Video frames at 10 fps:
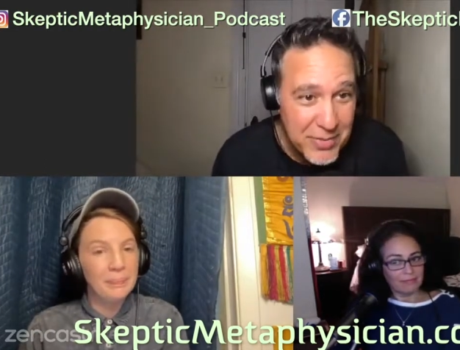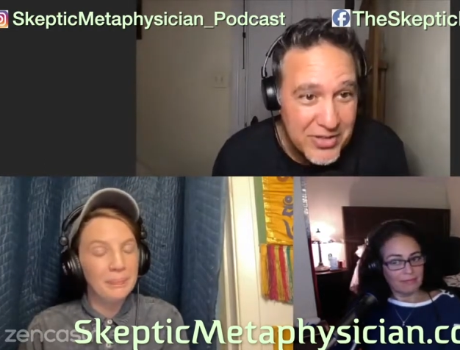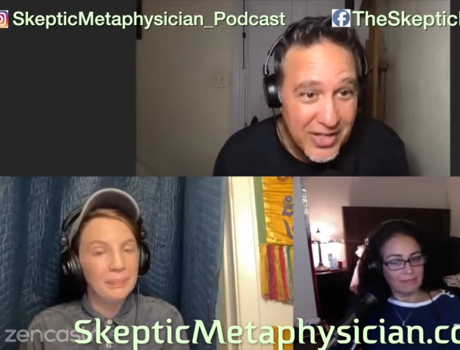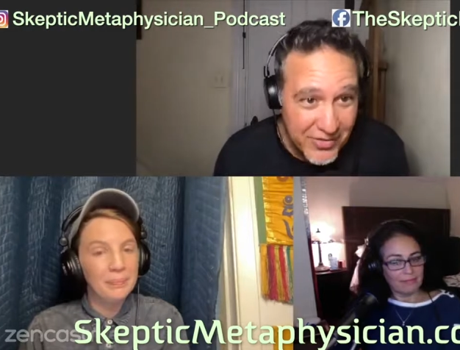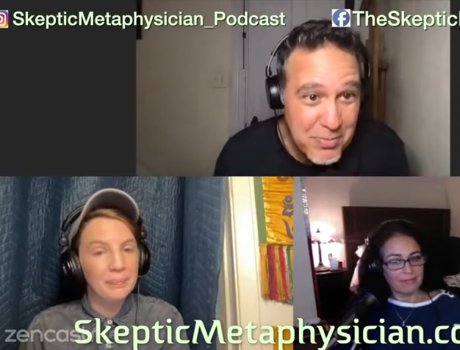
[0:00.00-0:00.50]

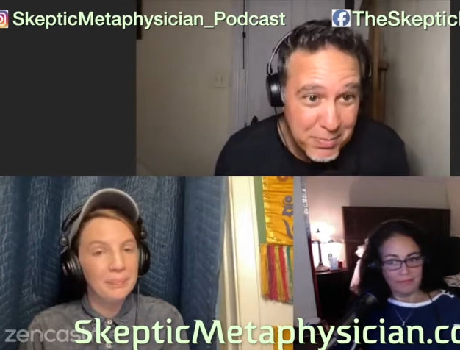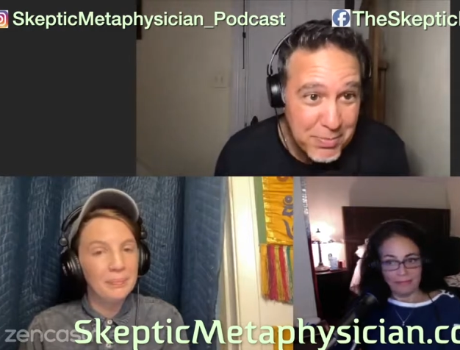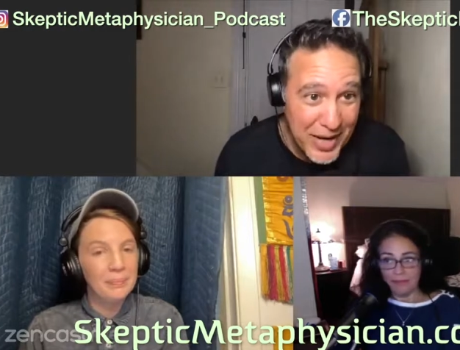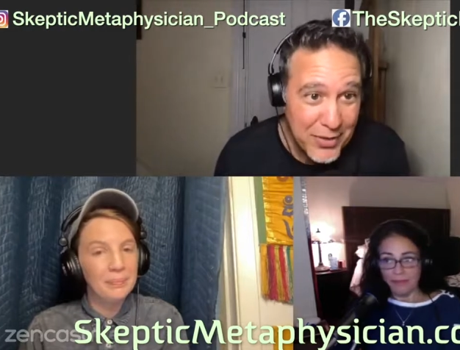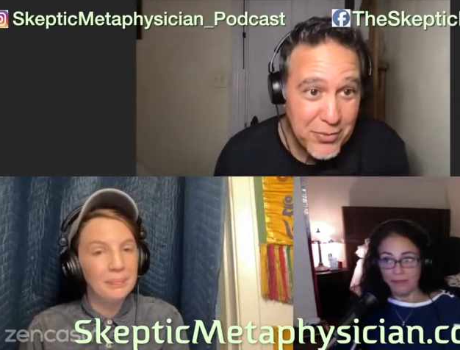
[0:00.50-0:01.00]
Speaker 1: That makes it
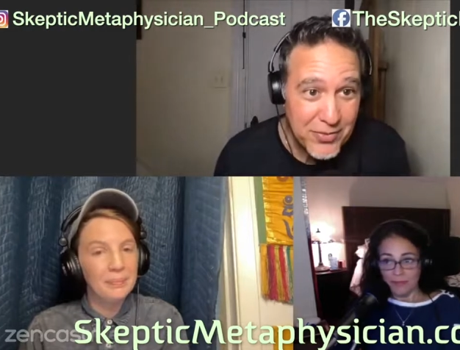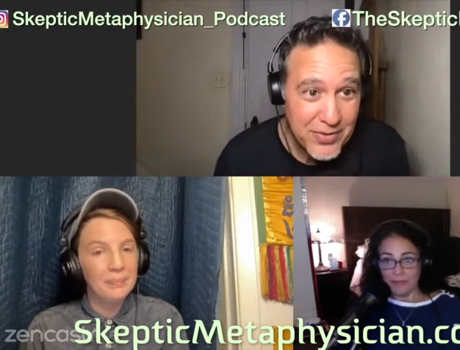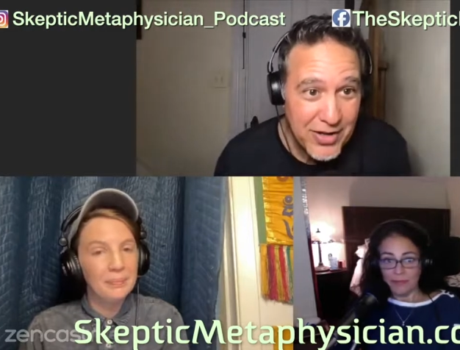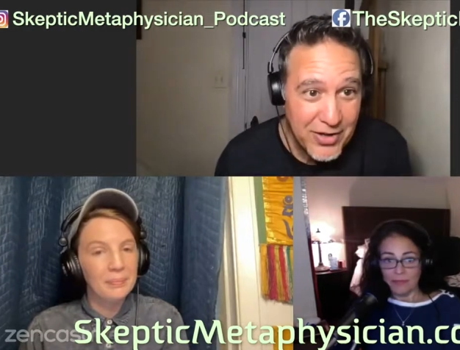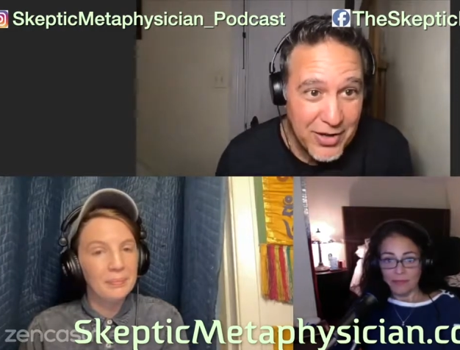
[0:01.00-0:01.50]
even
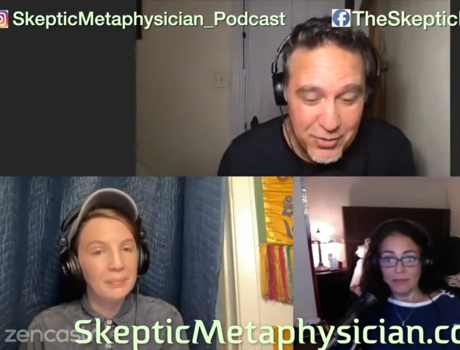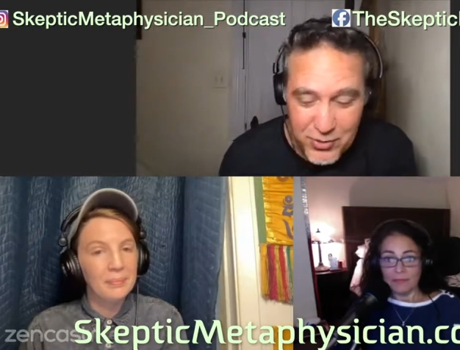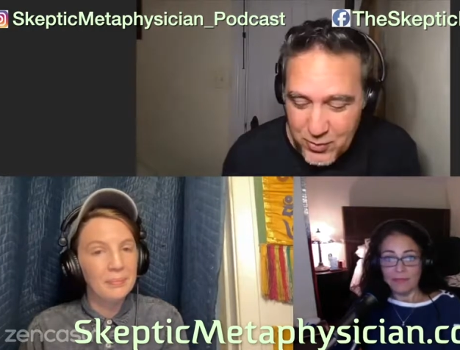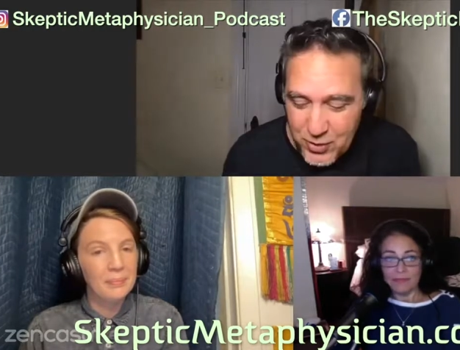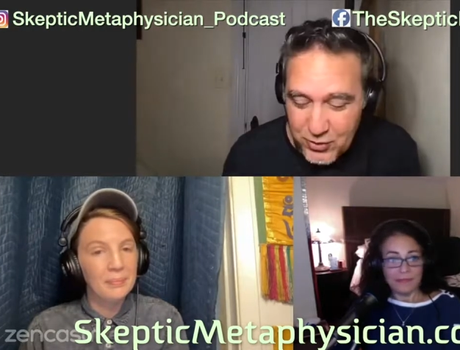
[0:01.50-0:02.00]
better that
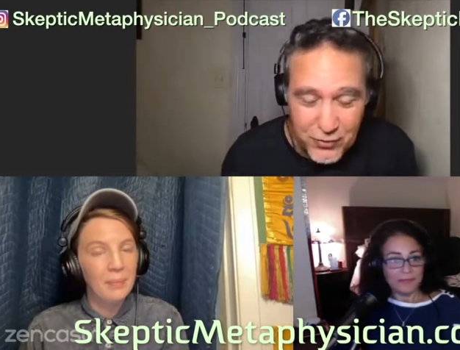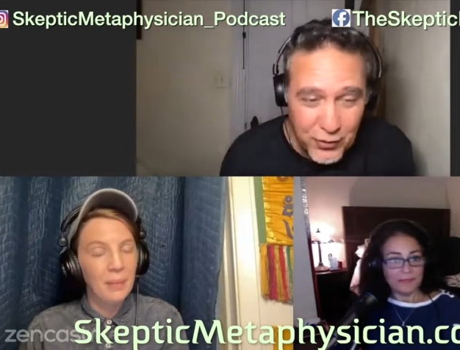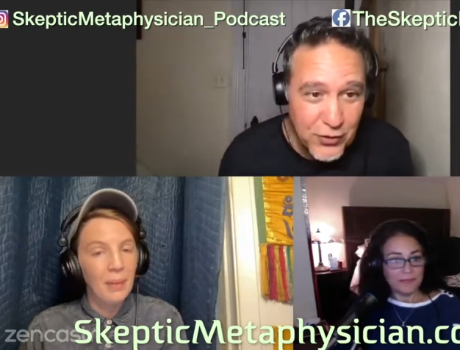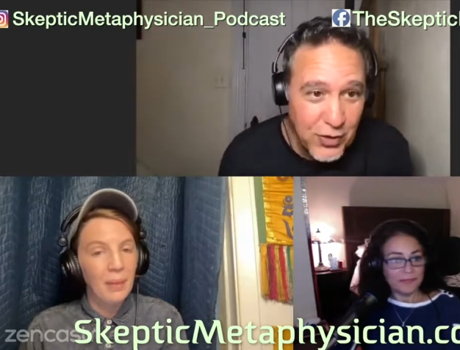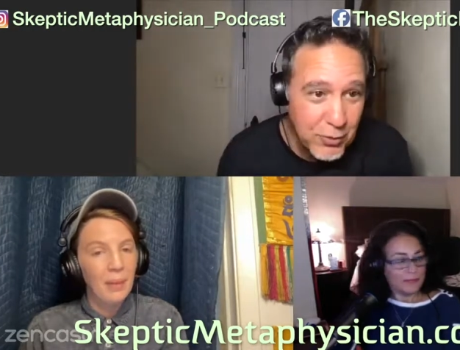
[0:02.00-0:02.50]
that mm-hmm. you
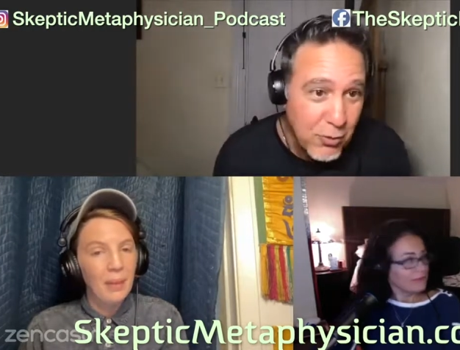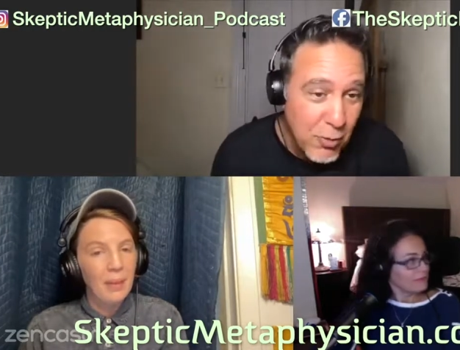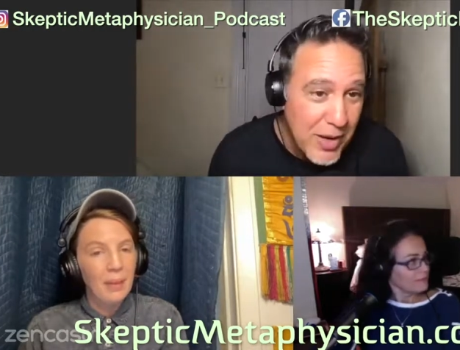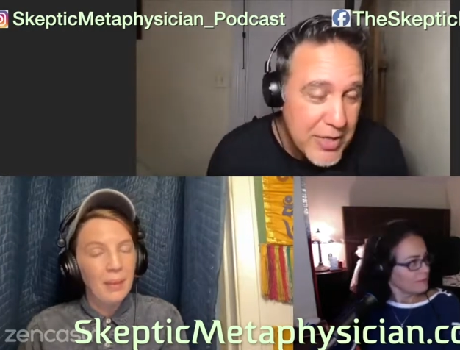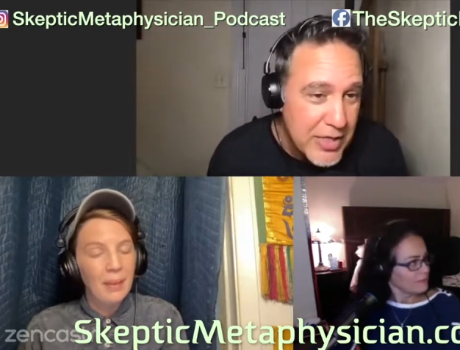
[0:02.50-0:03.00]
because the first thought
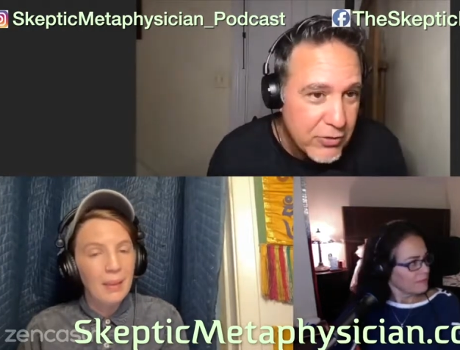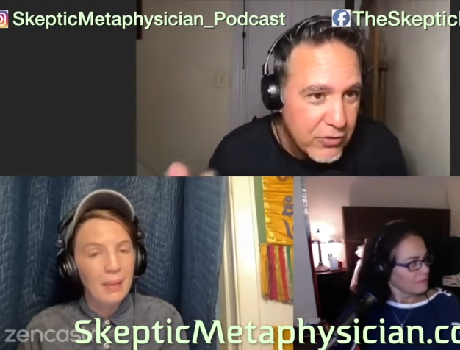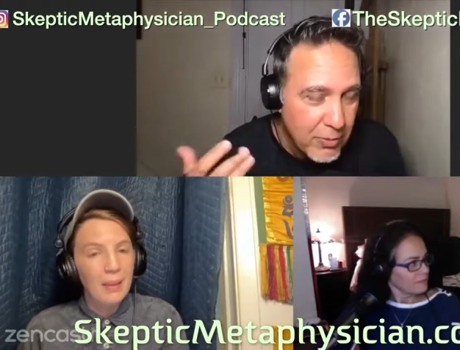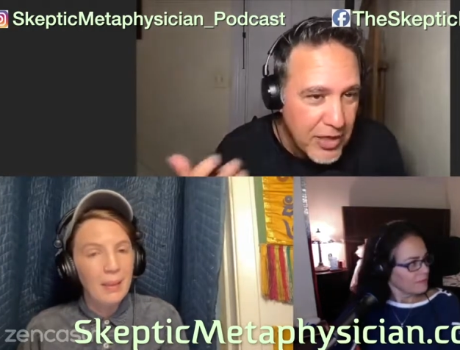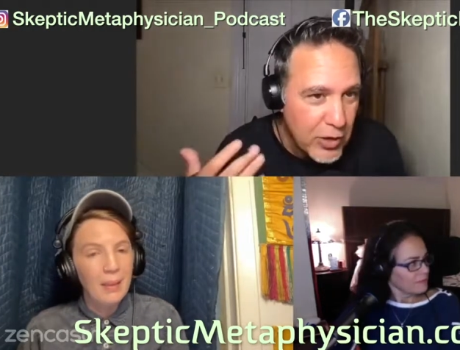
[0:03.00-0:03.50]
was well
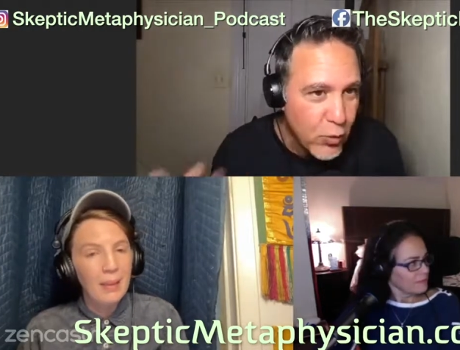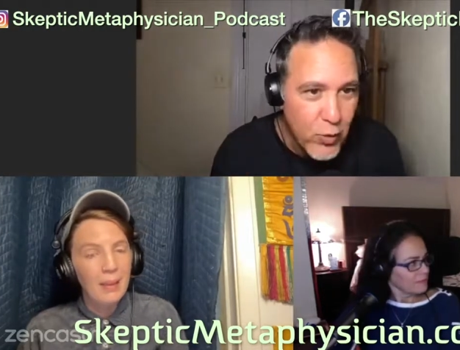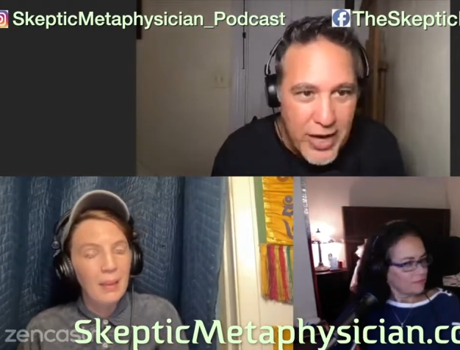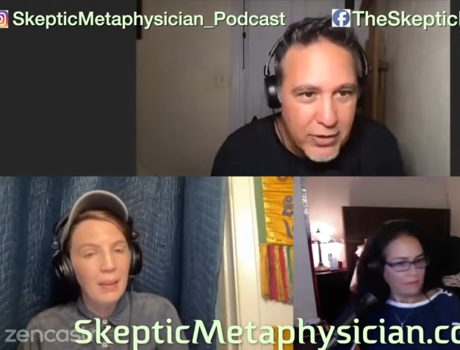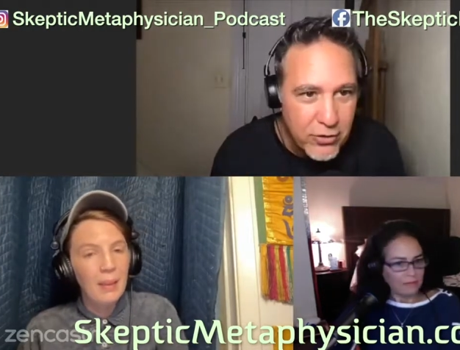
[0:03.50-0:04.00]
maybe it's something
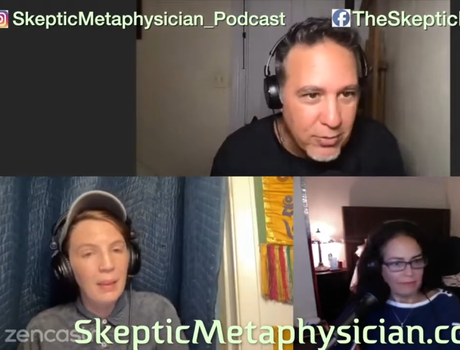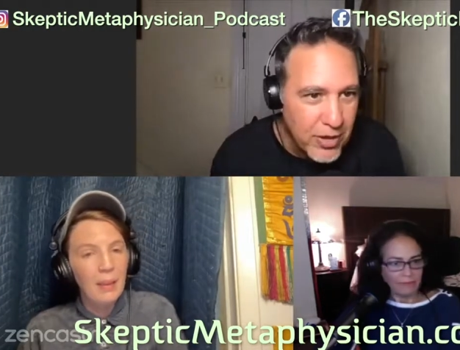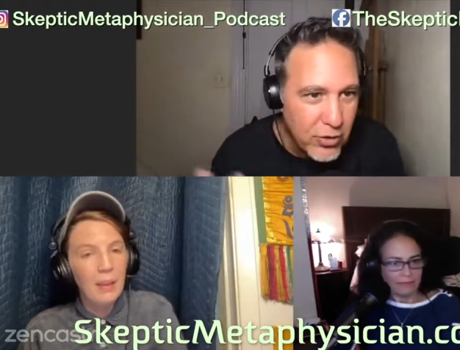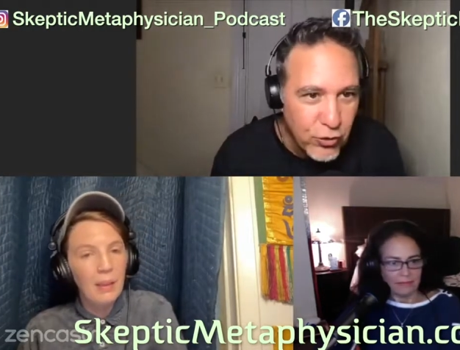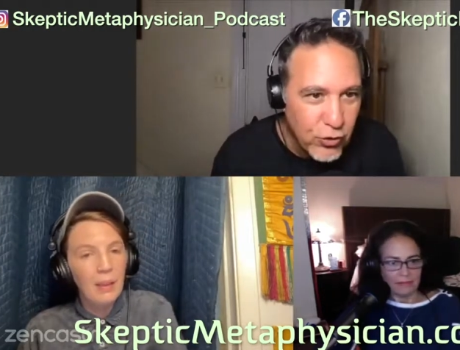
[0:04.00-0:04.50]
that you read
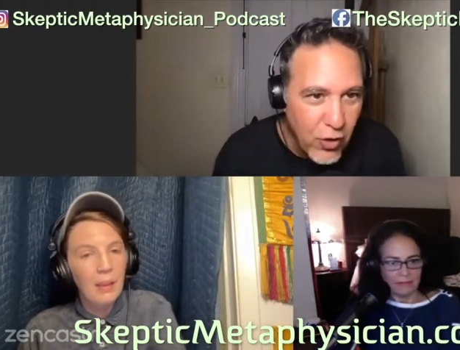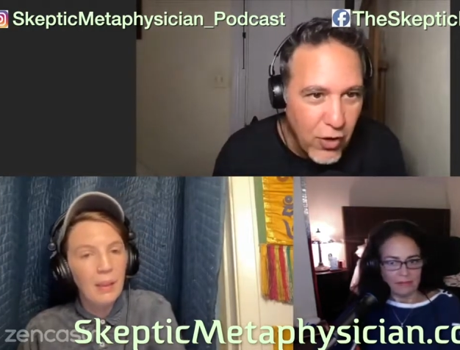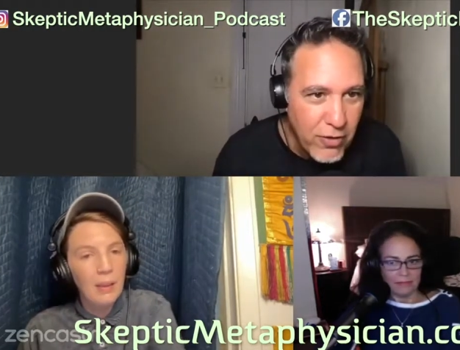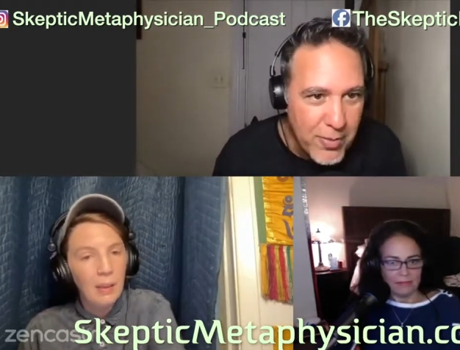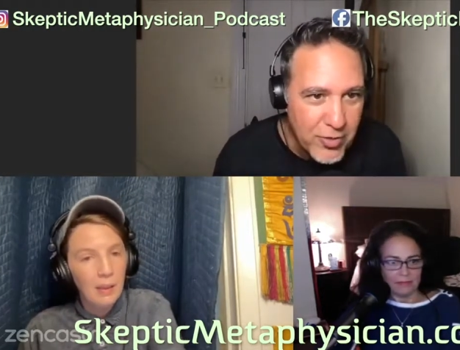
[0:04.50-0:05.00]
or something that you
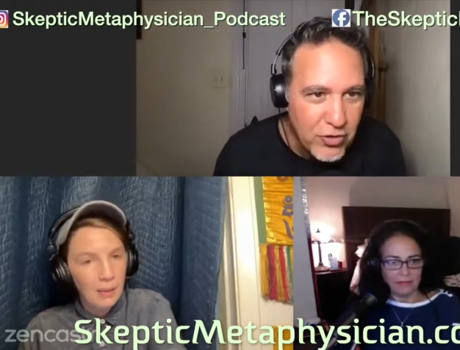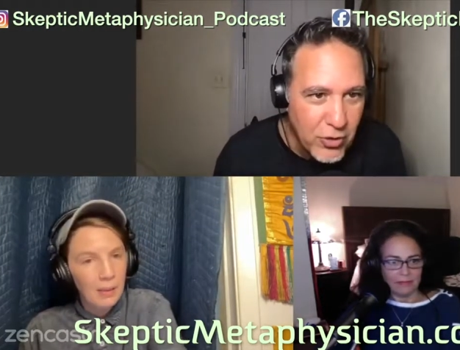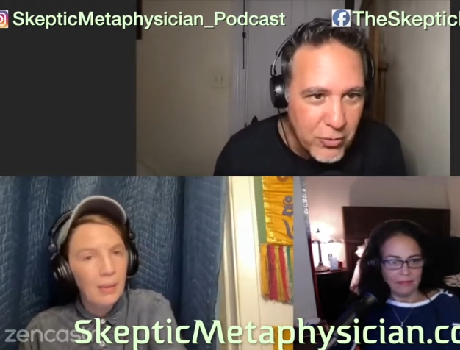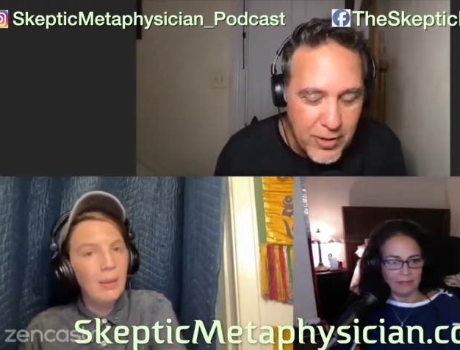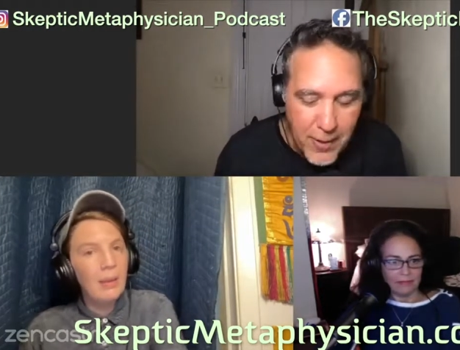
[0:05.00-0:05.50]
saw that
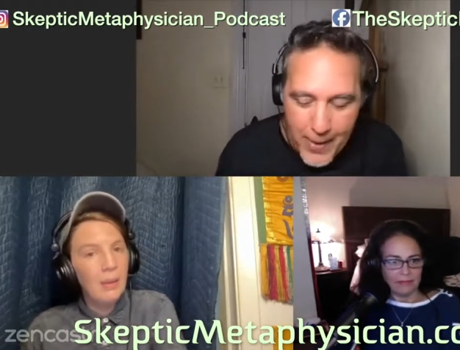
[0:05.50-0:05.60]
maybe stuck